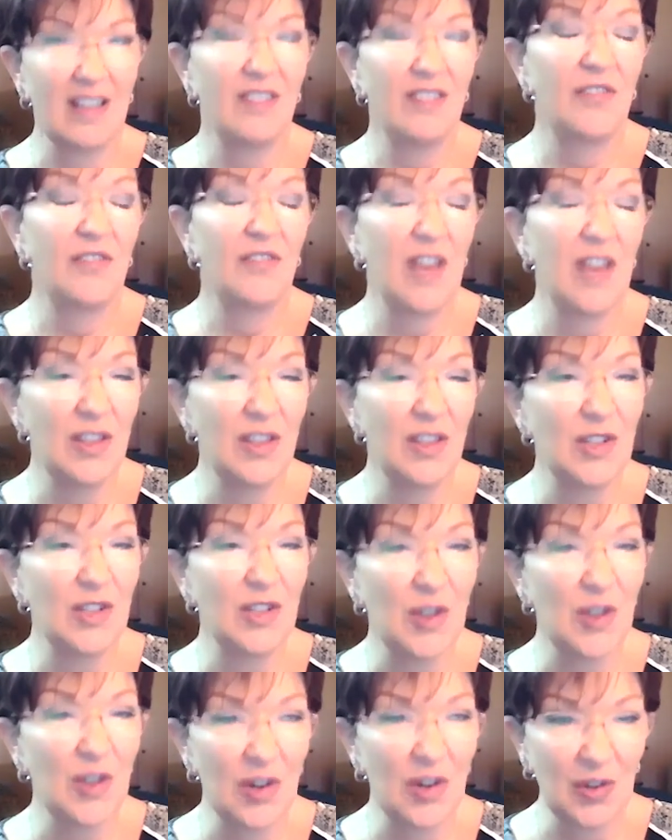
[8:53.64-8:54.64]
Faith to
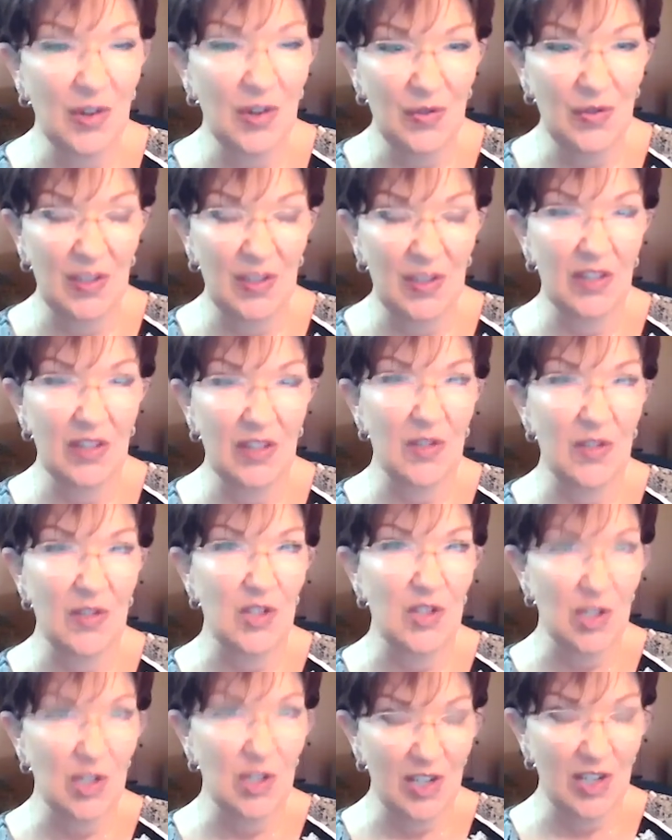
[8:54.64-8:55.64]
Conquer Fear, The
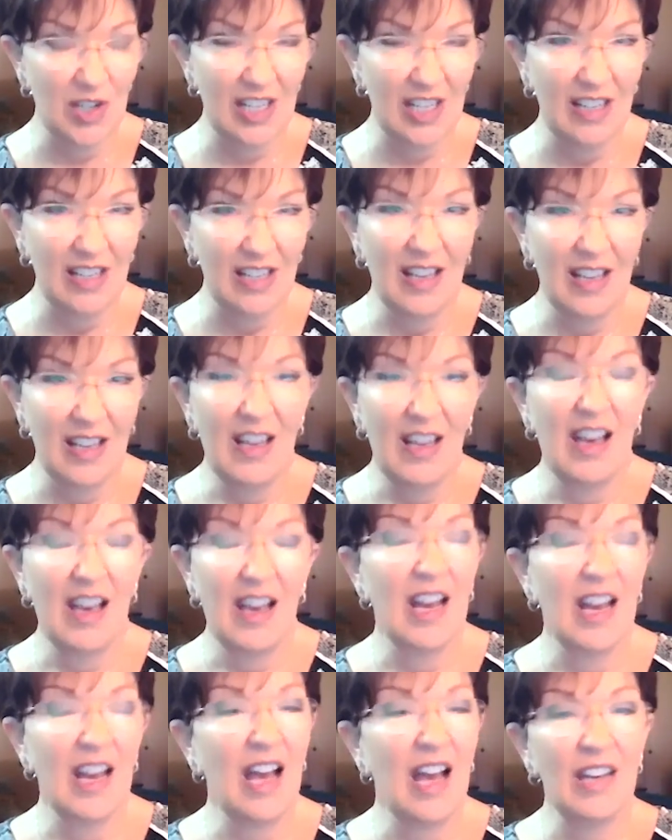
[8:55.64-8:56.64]
Journey.
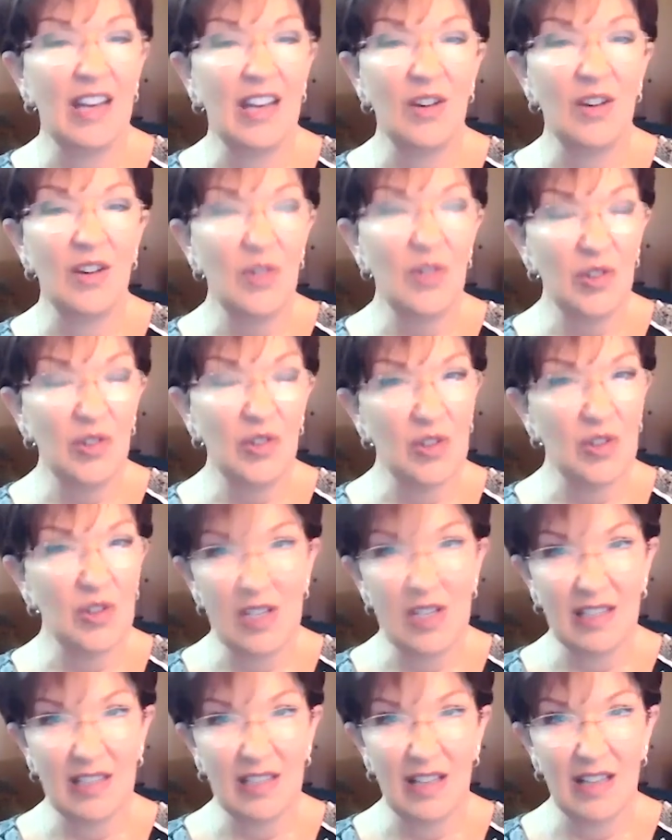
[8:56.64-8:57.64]
And I know you're
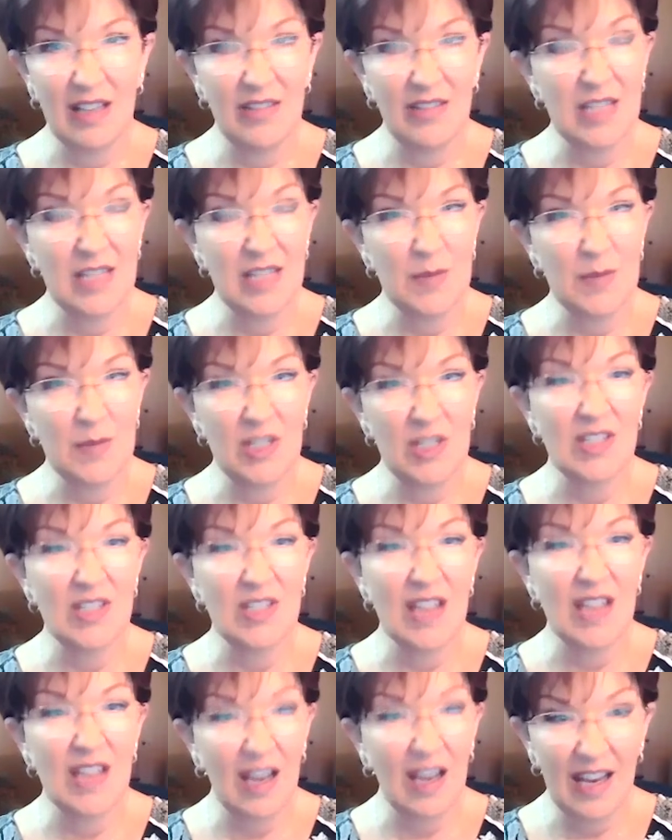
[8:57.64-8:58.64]
going to love it as much
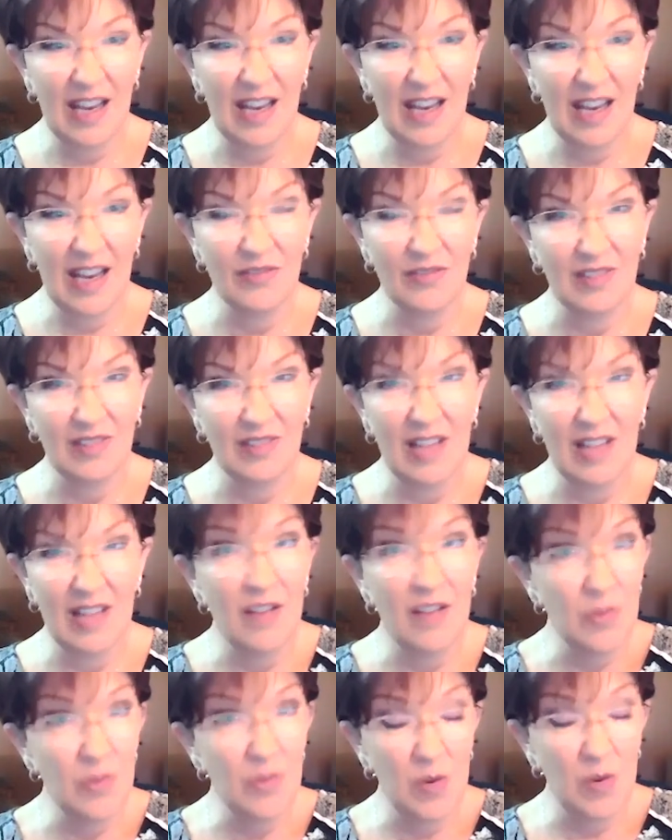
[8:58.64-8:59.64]
as I have
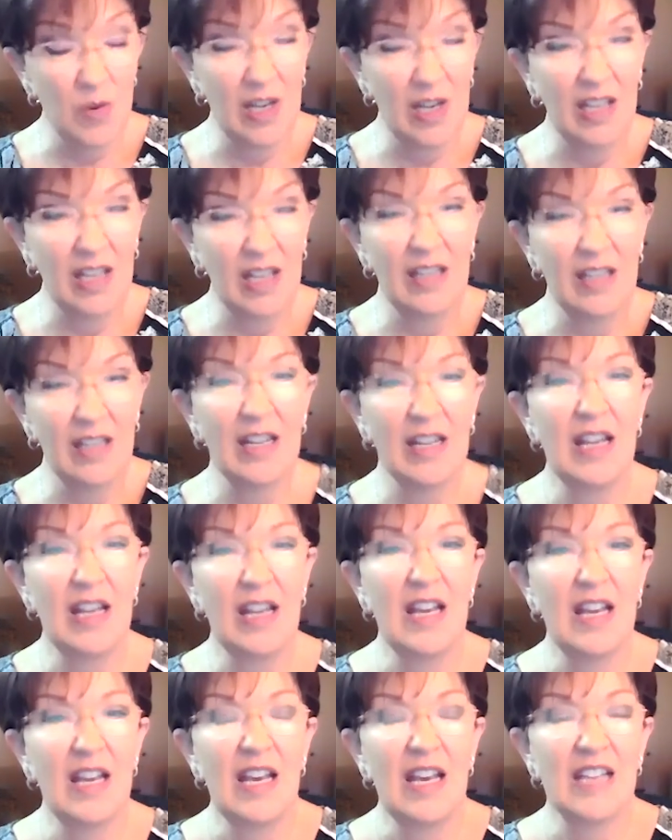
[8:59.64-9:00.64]
loved reading it.
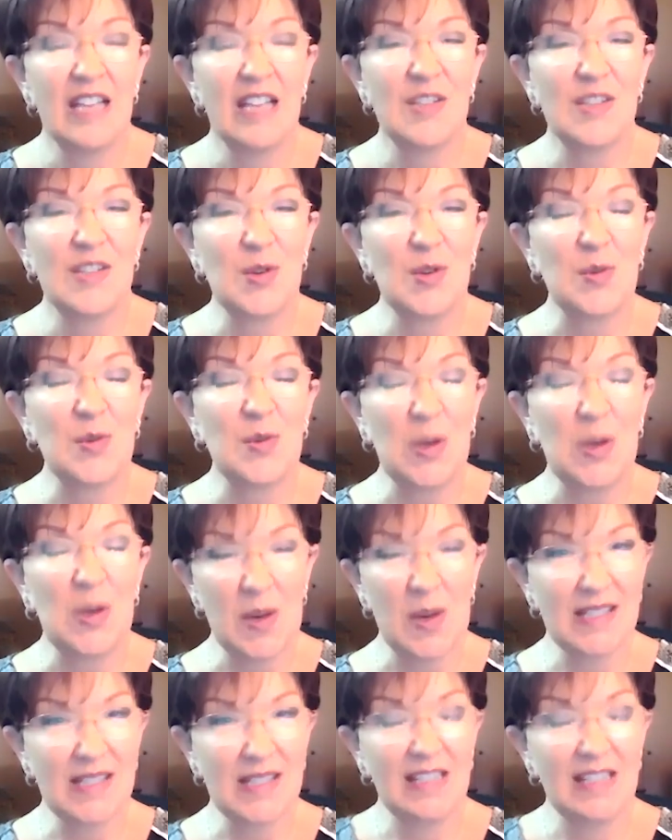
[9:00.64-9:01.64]
So to
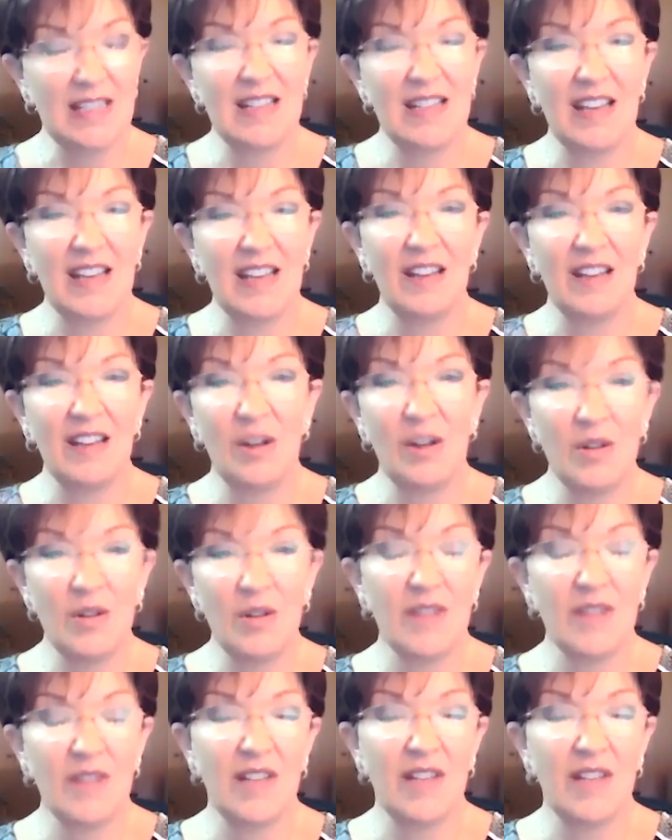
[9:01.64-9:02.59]
request it, take note of the